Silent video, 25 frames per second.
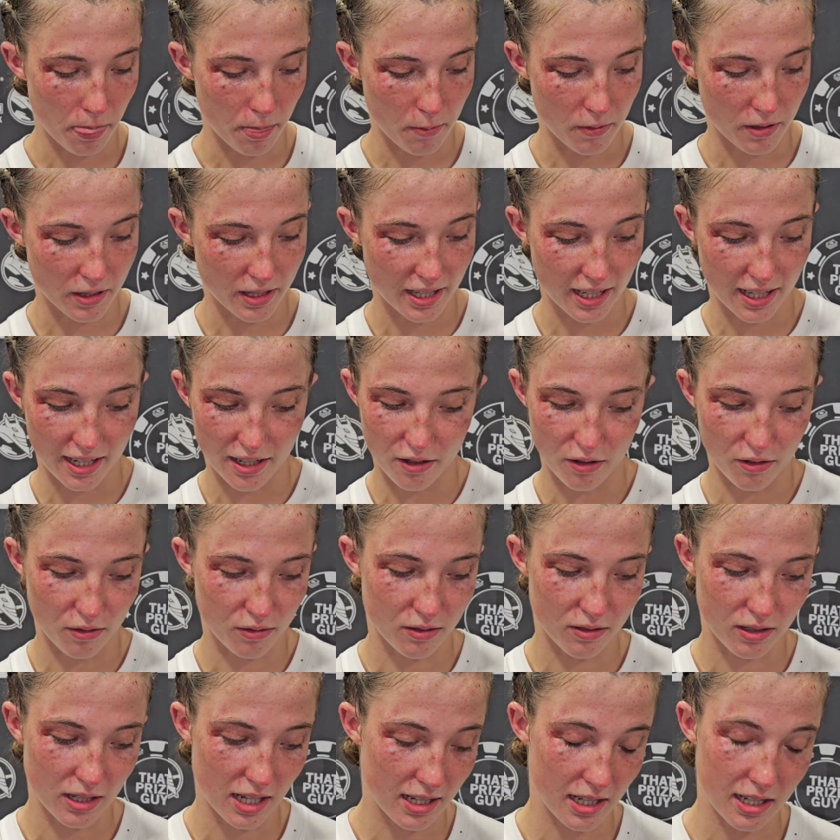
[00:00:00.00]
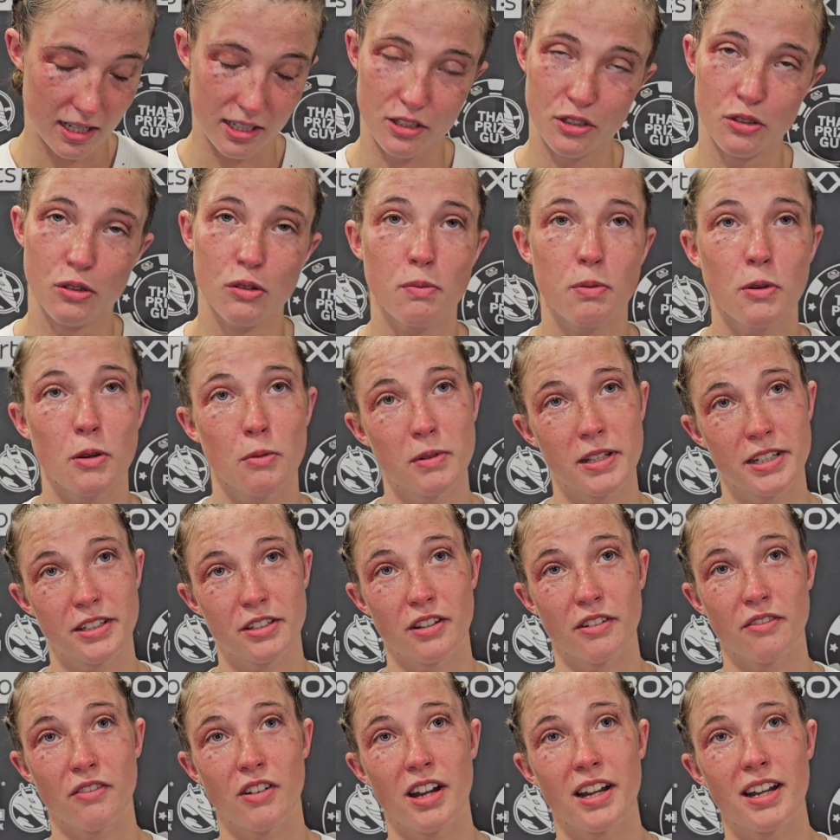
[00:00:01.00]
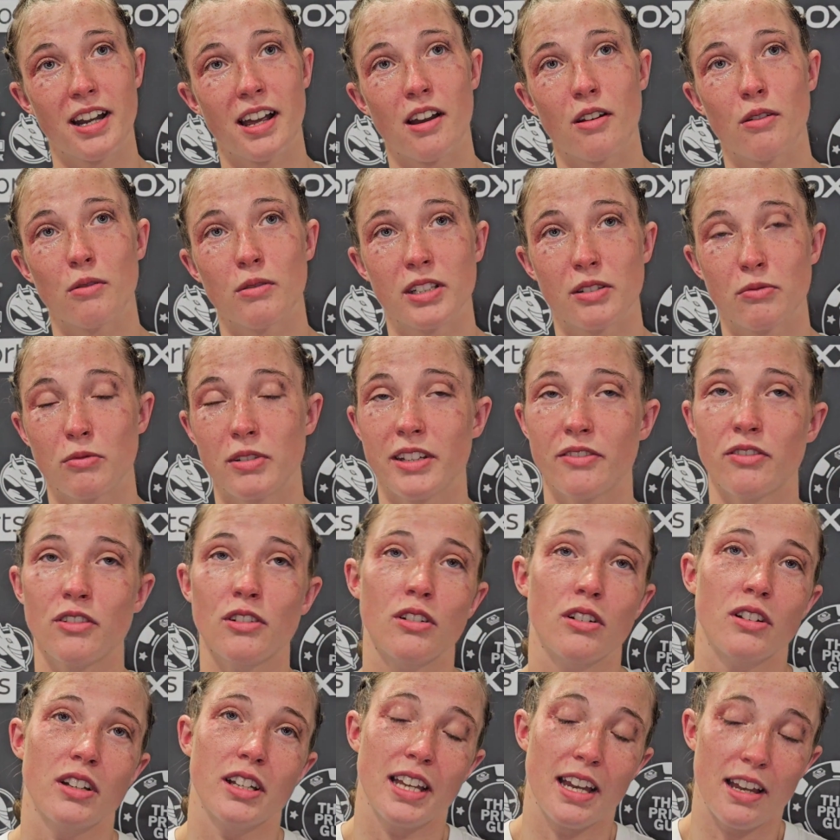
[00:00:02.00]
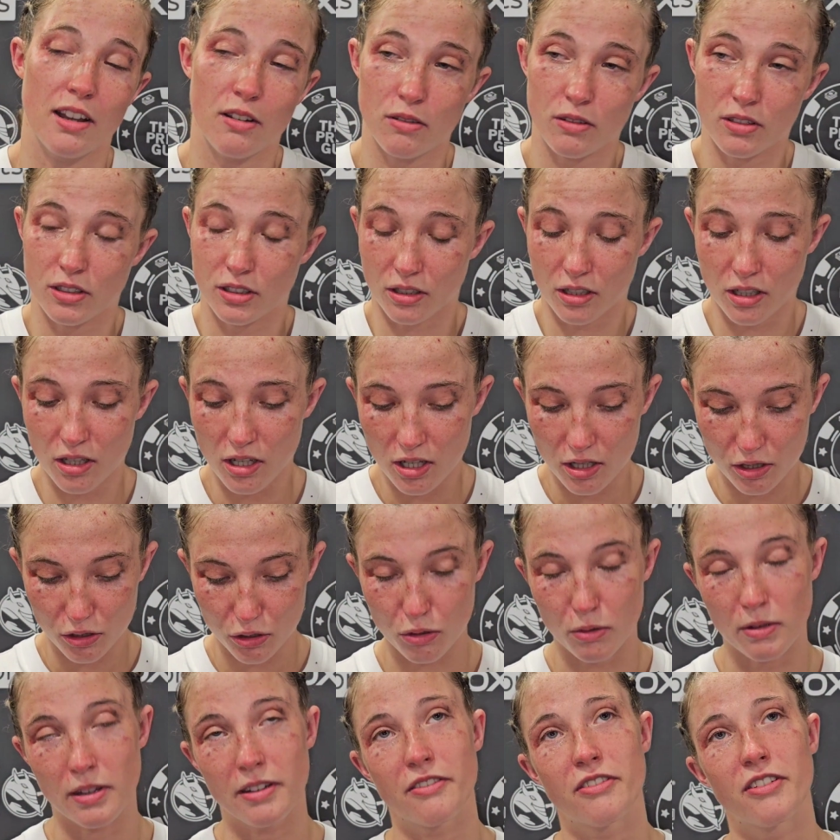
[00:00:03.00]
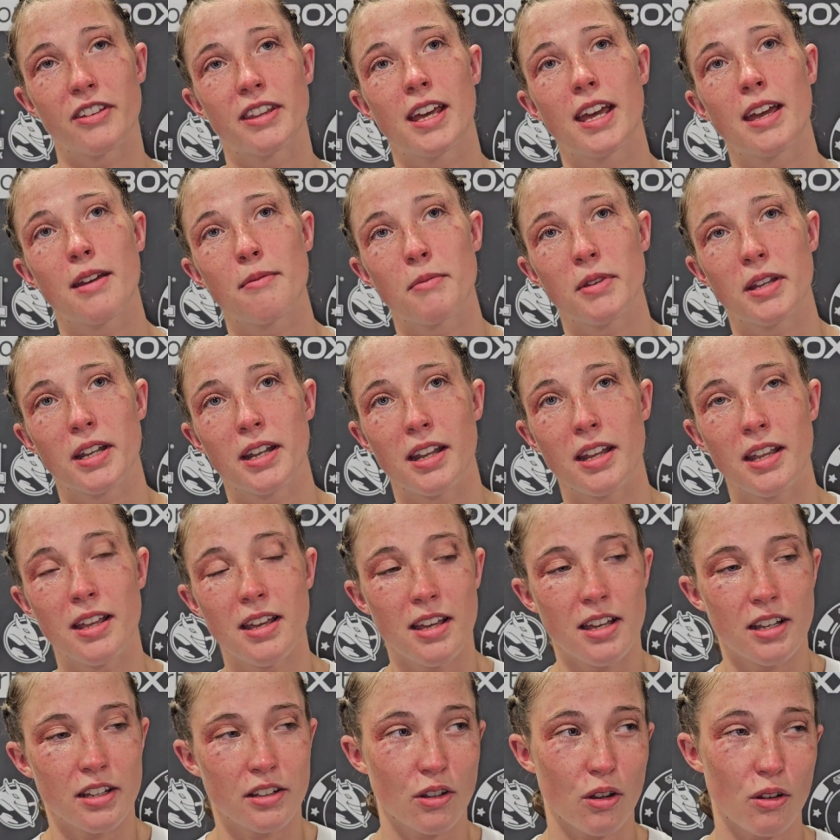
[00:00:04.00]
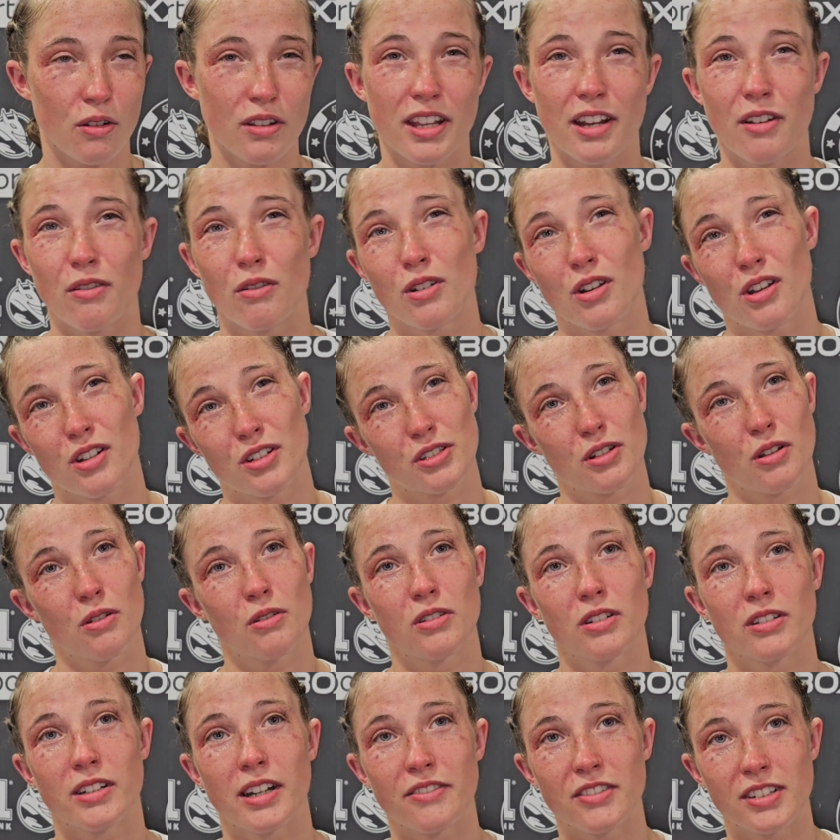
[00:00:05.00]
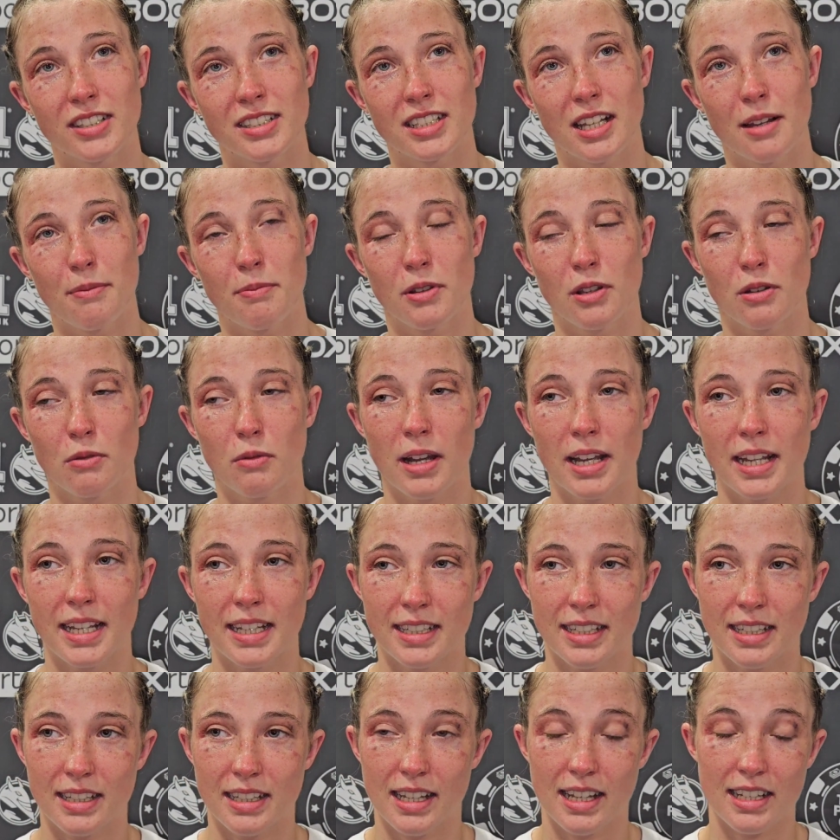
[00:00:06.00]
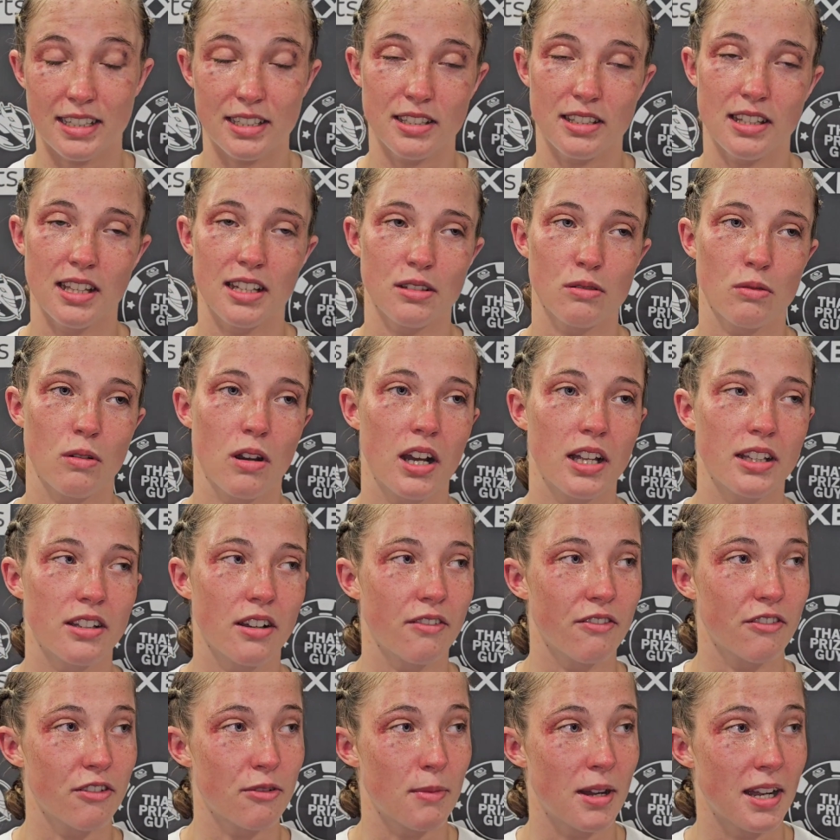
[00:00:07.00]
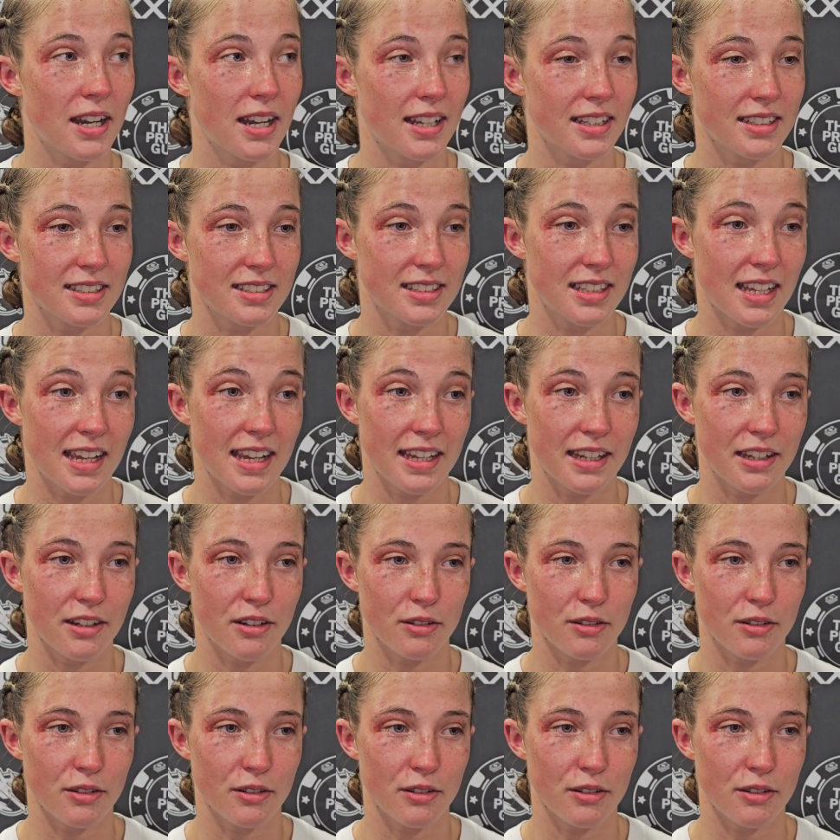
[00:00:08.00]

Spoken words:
But yeah, no, as you're probably doing right now, we've got to get on and do it for them and know they're on our shoulder every step of the way, and that's what I done for my nan today.